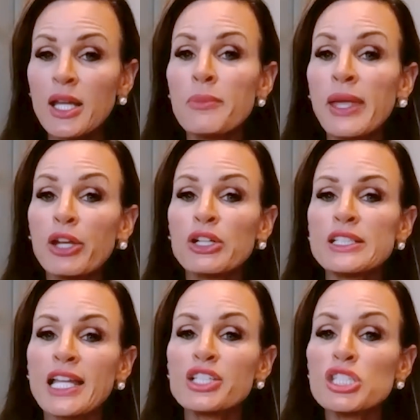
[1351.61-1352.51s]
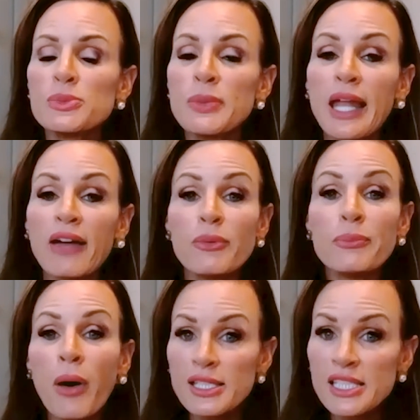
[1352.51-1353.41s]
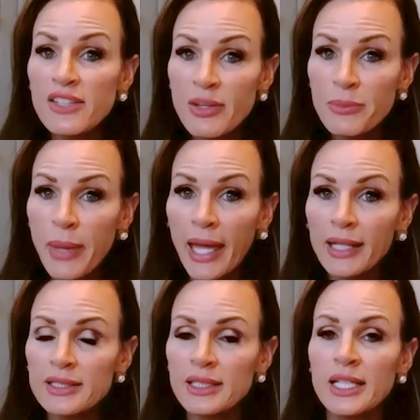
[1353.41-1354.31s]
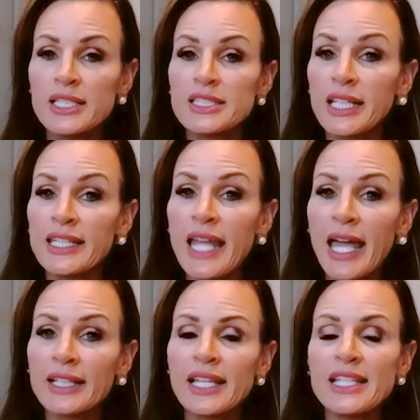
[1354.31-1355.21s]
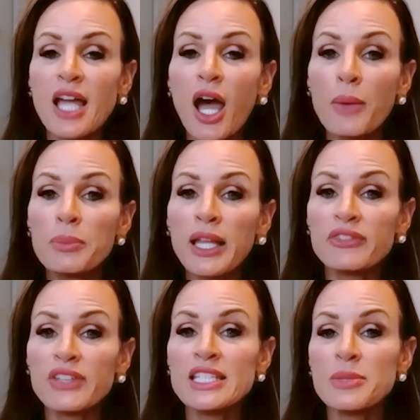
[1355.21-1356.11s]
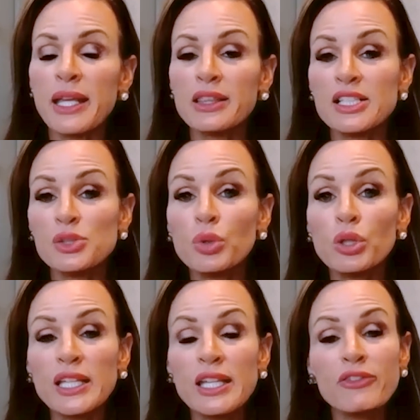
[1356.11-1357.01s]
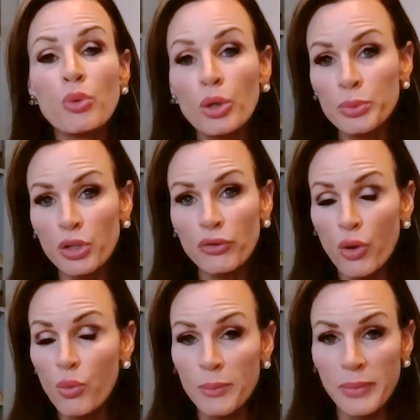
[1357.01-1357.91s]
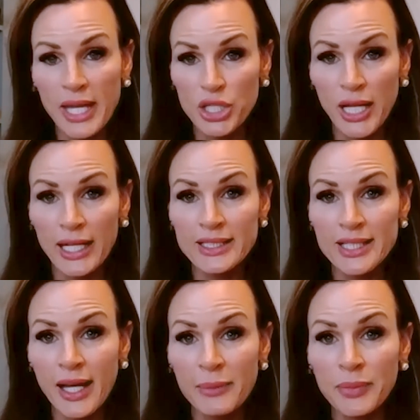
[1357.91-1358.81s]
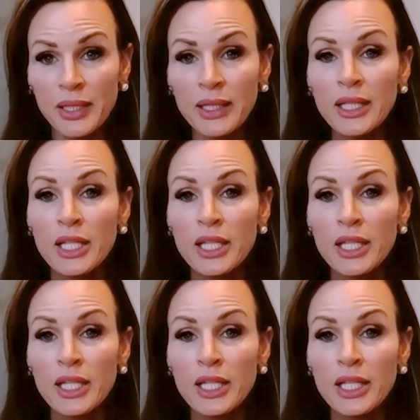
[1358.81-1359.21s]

May your intentions be to have a positive impact, to connect and to uplift and to make this world even more beautiful one patient at a time.